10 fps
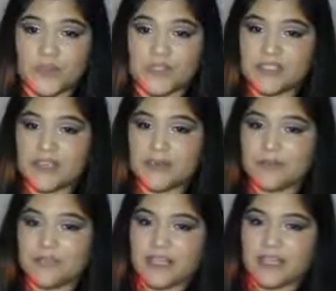that I was
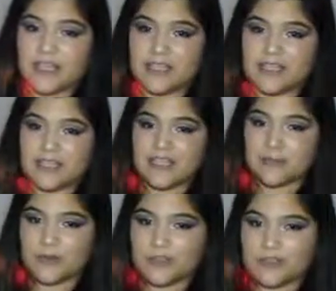like desperate
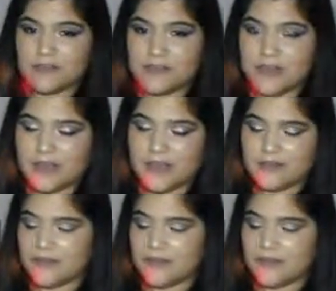to find.